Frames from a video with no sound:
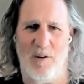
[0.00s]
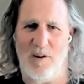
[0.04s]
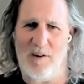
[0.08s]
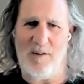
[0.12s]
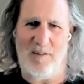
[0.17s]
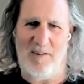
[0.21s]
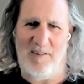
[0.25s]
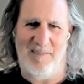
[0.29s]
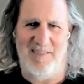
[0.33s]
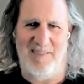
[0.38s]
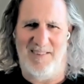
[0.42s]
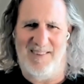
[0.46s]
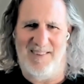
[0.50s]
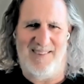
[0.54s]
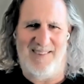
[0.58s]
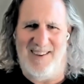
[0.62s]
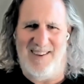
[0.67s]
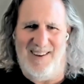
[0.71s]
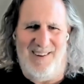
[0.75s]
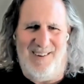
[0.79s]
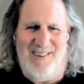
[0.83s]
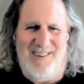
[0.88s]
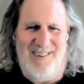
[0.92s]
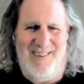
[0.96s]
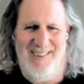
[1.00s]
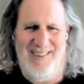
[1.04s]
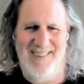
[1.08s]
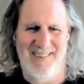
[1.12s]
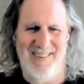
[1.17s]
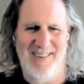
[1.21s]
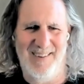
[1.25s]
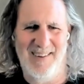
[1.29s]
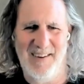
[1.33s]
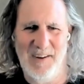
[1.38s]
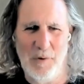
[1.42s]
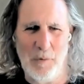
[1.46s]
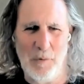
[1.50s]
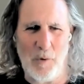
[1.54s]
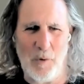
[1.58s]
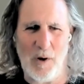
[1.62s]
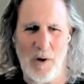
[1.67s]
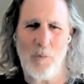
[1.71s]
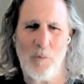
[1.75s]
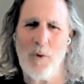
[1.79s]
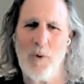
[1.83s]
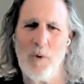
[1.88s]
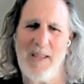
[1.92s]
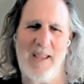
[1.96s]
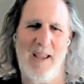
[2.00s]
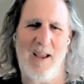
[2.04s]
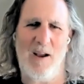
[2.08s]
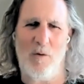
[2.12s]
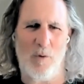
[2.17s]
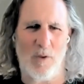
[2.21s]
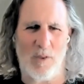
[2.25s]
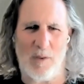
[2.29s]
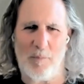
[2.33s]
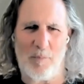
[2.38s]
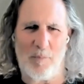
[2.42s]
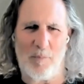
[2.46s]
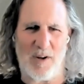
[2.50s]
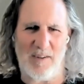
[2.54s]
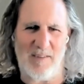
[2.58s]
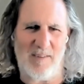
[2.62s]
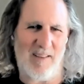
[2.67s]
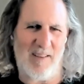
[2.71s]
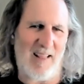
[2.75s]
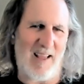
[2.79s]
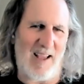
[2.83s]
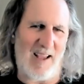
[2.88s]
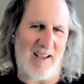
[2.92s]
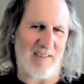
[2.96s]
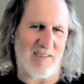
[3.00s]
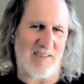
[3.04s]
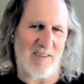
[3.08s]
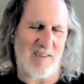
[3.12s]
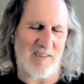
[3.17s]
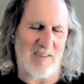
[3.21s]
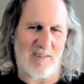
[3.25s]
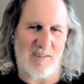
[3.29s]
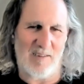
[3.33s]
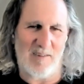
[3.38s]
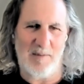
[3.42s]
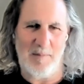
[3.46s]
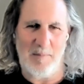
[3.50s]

deal. Why do we care what the price of the house